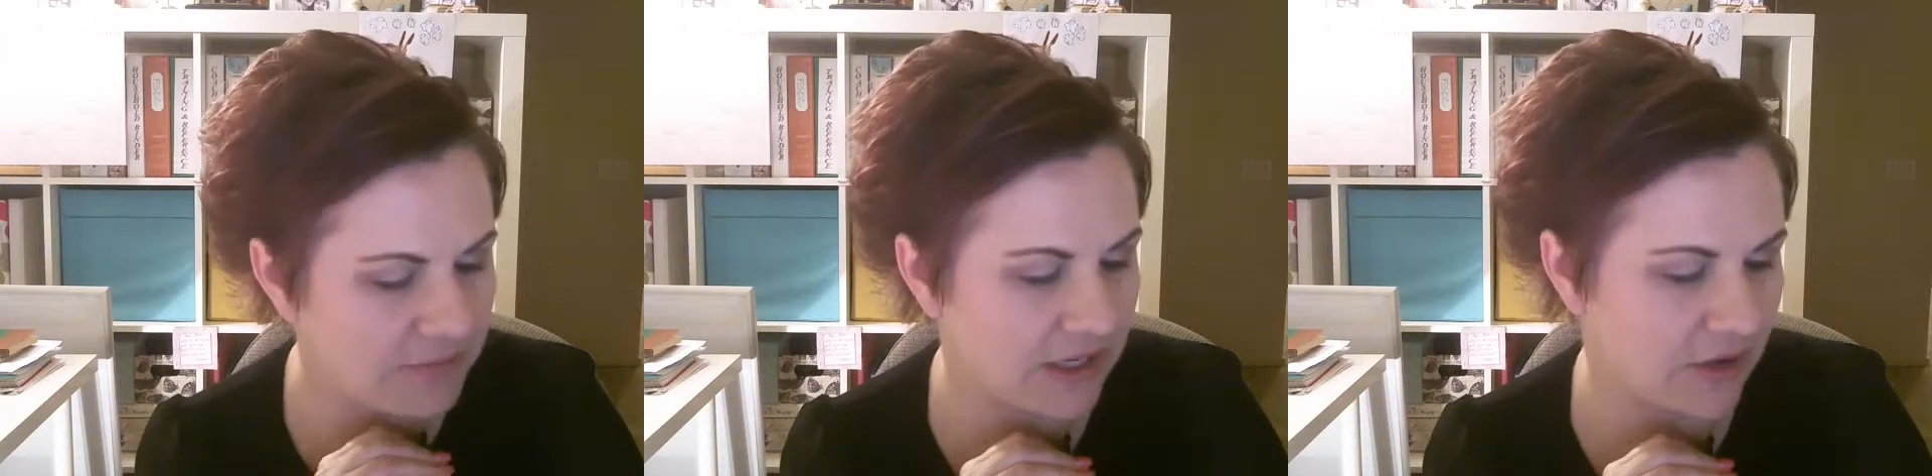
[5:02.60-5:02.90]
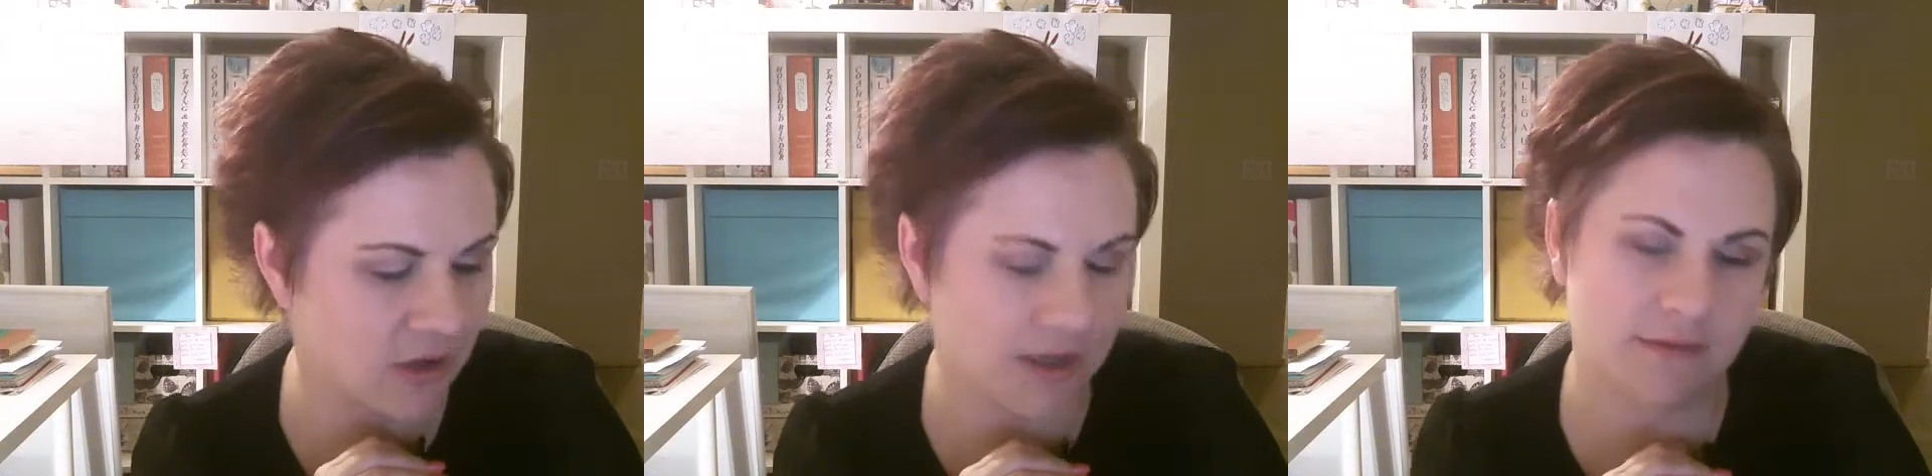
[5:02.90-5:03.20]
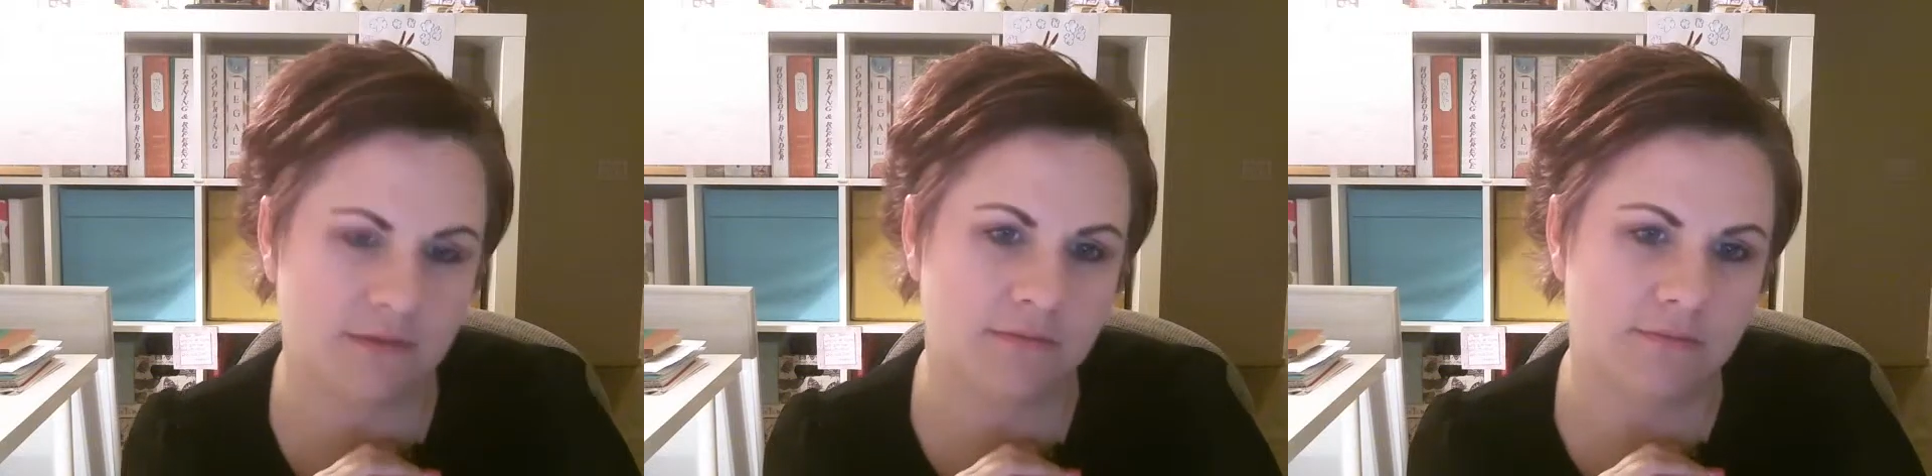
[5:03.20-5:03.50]
me on.
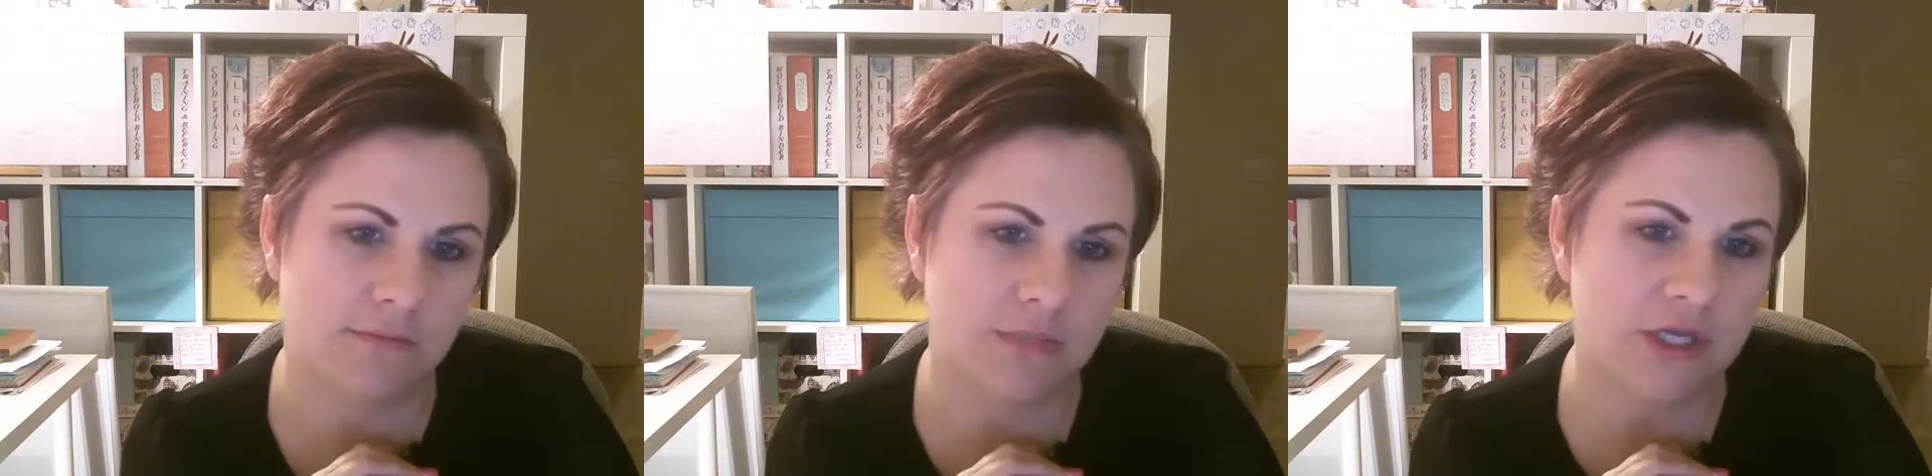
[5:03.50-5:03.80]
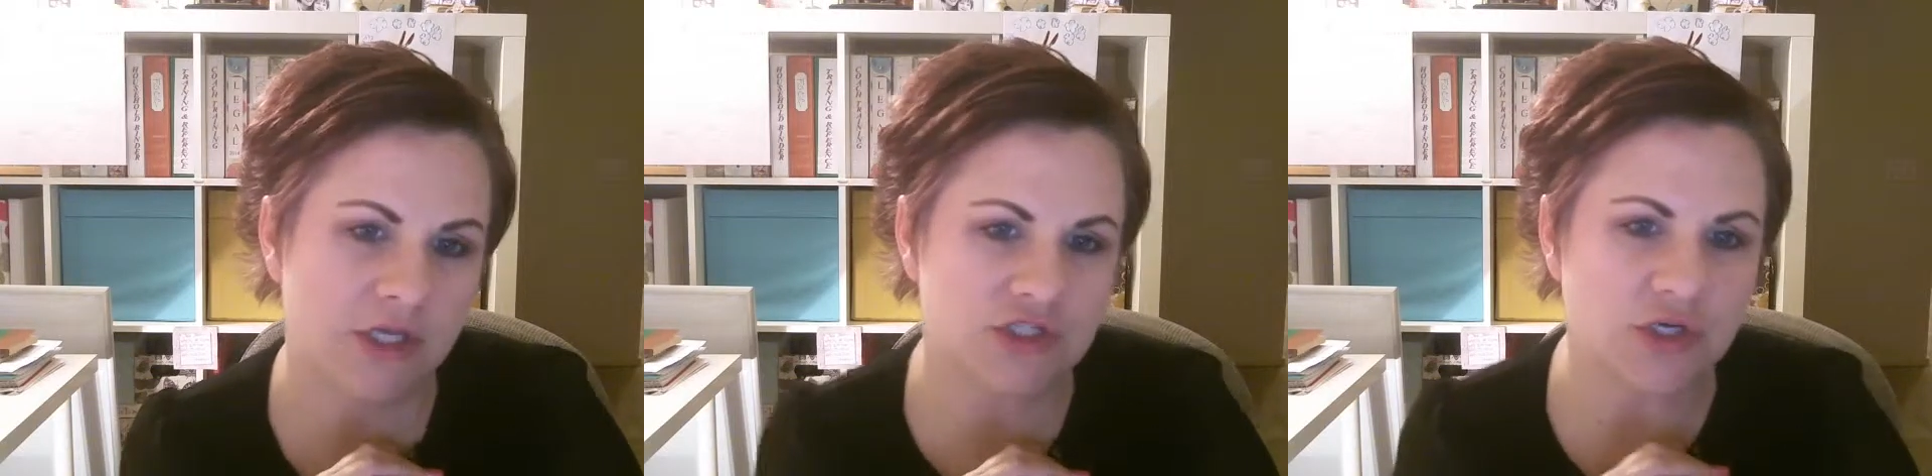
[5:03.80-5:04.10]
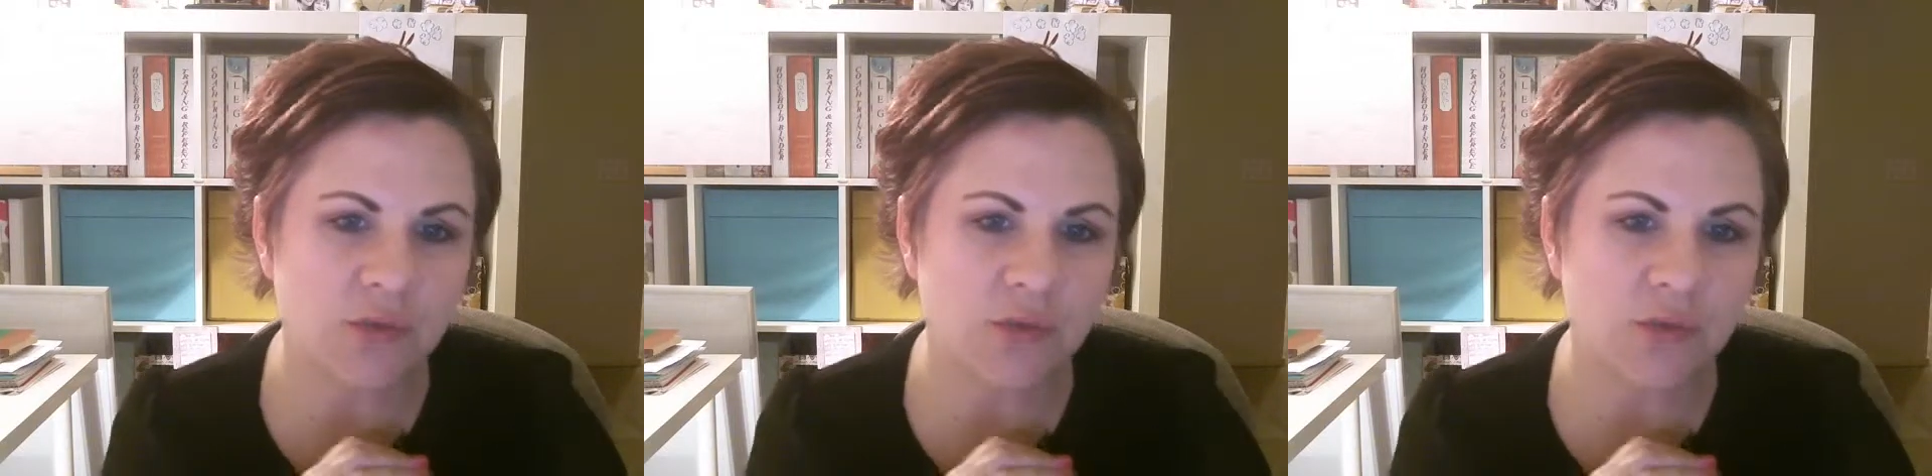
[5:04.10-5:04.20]
So